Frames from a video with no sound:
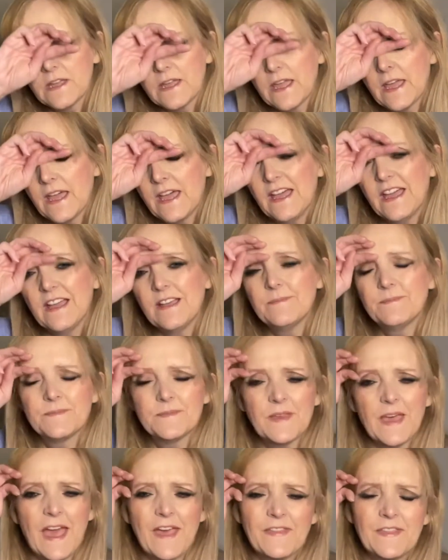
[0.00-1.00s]

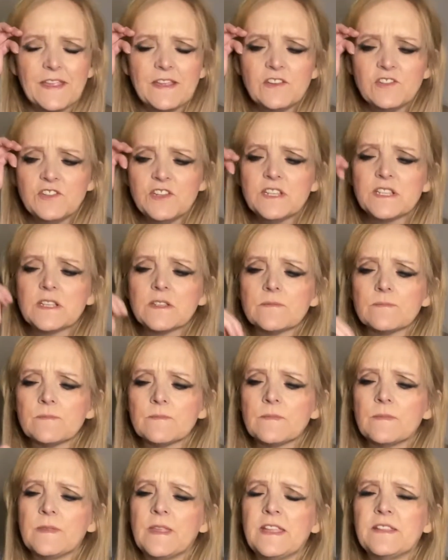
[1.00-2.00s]
I think she's
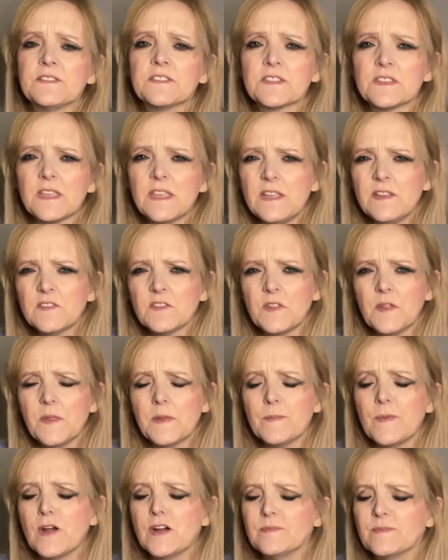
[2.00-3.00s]
in season at the
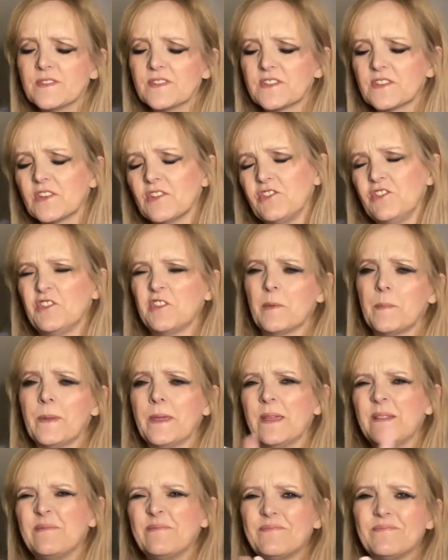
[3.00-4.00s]
moment, so she's a
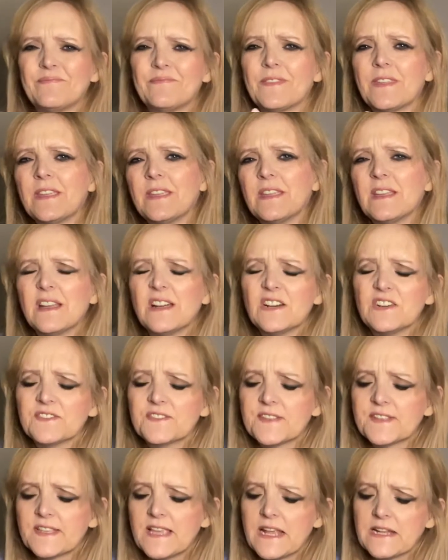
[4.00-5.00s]
bit
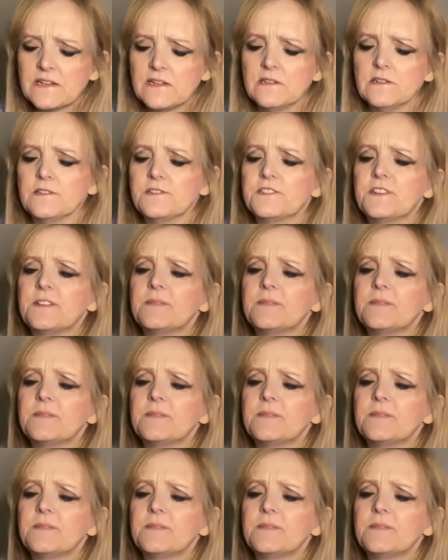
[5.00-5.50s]
unsettled.